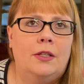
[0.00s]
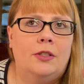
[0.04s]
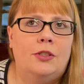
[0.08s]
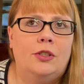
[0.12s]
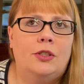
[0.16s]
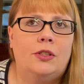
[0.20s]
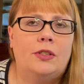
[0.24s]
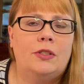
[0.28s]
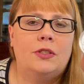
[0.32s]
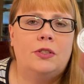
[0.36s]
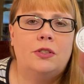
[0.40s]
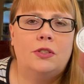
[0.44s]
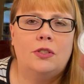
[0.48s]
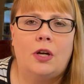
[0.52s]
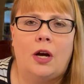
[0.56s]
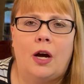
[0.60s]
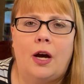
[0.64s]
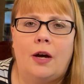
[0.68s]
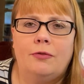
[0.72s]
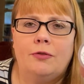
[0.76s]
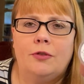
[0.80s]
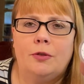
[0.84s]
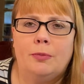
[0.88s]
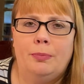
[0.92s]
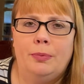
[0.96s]
just
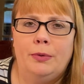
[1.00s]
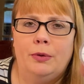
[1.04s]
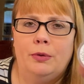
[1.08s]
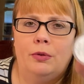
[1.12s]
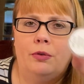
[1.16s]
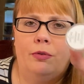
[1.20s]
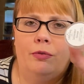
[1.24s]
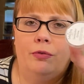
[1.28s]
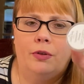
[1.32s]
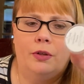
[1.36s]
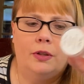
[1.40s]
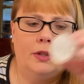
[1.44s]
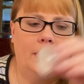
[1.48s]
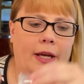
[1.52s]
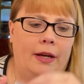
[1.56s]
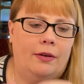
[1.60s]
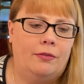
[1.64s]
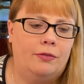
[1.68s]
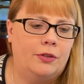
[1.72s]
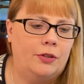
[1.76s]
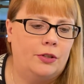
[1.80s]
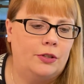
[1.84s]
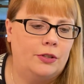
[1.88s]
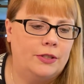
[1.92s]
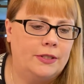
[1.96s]
soft, beautiful
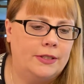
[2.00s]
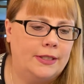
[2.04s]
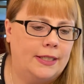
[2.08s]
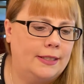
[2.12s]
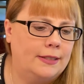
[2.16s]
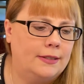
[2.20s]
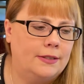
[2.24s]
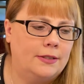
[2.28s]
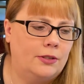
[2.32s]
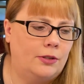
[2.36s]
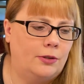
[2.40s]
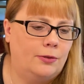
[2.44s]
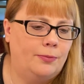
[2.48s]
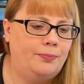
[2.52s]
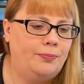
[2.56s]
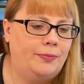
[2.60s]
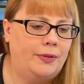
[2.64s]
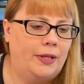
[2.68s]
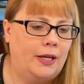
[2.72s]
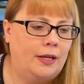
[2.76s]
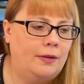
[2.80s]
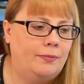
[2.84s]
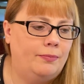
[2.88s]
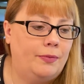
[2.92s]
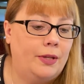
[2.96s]
lavender scent. So
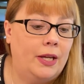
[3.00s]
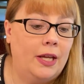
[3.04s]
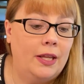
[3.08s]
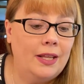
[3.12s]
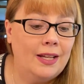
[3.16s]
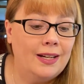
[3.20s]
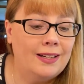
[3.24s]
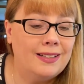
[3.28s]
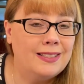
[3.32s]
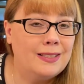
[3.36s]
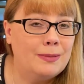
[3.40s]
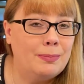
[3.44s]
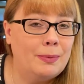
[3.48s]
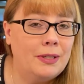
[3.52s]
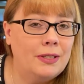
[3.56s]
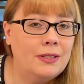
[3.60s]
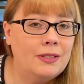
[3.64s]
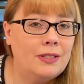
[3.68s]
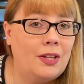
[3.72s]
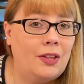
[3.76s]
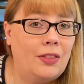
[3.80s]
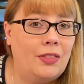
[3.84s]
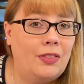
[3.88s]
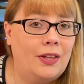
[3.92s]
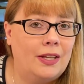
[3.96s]
yeah, and it
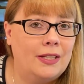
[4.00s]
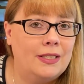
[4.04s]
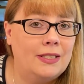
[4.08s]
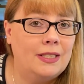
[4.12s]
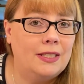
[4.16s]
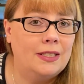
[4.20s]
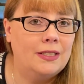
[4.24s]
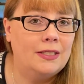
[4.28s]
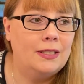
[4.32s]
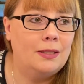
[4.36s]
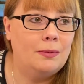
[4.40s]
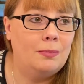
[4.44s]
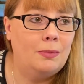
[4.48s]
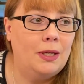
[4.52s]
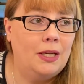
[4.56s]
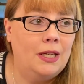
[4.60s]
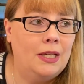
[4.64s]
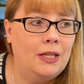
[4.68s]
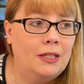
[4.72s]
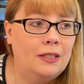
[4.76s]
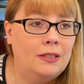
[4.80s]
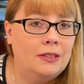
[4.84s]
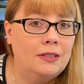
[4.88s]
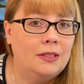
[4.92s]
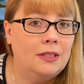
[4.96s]
smells authentic to
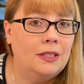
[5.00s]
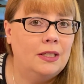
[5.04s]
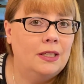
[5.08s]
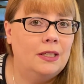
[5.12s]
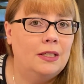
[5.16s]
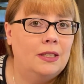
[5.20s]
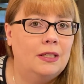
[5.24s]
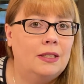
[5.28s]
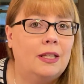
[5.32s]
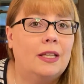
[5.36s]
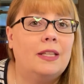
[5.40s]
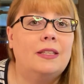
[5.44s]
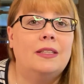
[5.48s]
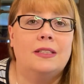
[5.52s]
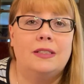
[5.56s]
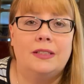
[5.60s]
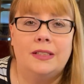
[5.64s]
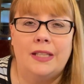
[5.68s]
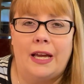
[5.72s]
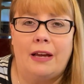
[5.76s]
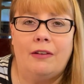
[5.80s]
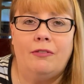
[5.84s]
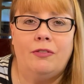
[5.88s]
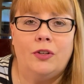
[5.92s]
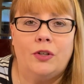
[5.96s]
me. Like the
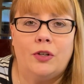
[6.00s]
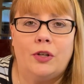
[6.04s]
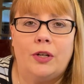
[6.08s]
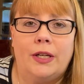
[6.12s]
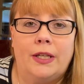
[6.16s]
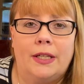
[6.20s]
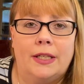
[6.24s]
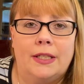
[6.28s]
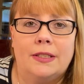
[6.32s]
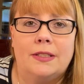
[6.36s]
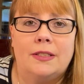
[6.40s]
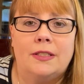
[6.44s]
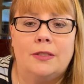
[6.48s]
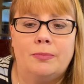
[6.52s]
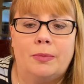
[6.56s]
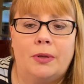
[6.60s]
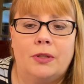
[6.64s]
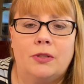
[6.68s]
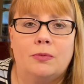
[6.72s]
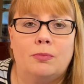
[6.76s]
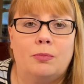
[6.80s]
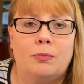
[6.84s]
lavender in it smells